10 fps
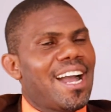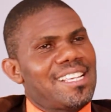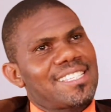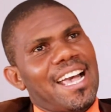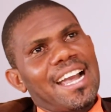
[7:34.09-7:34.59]

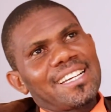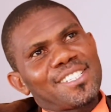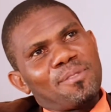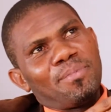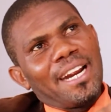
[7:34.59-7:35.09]
I sang
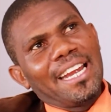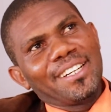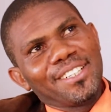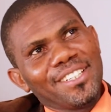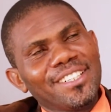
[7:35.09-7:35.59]

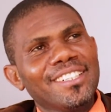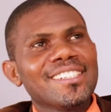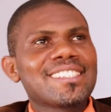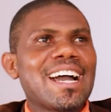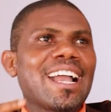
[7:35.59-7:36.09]

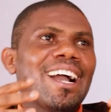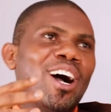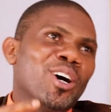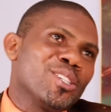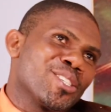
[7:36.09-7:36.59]
soprano, sang
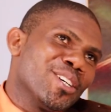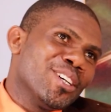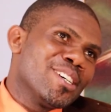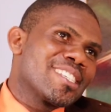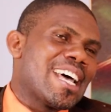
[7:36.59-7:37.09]

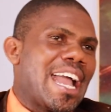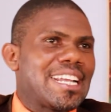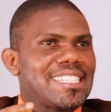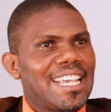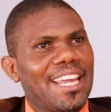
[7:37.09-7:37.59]
alto,
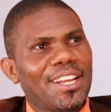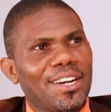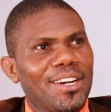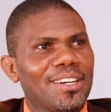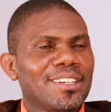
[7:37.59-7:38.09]
sang
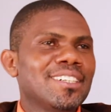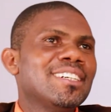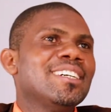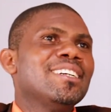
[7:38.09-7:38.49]
tenor,